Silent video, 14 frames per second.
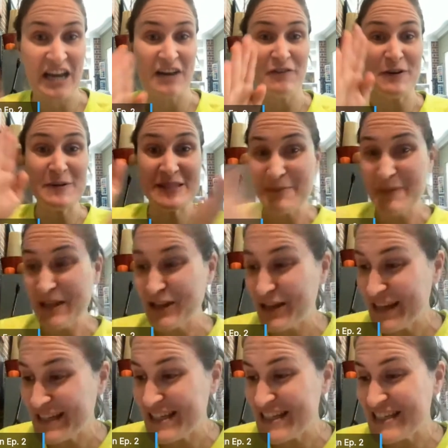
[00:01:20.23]
And if you see me
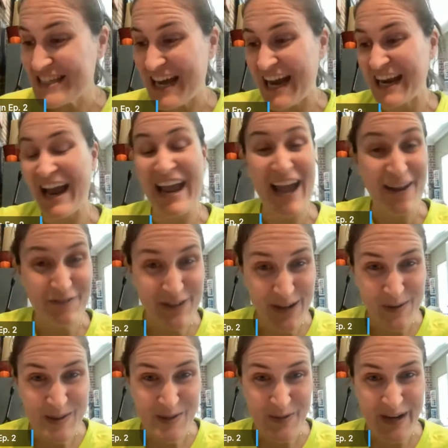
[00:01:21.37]
looking to the side, I have
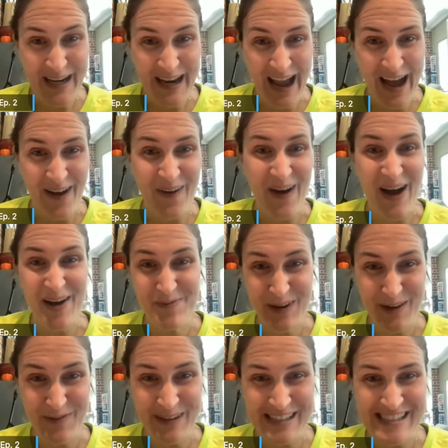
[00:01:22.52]
notes written out on
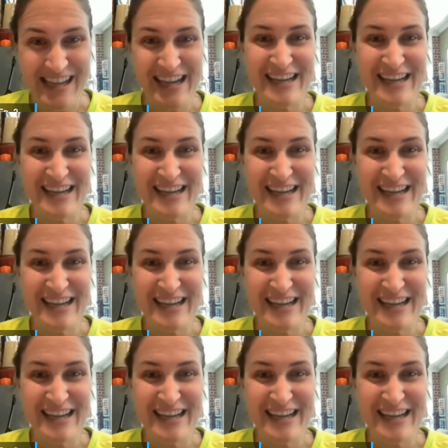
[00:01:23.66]
purpose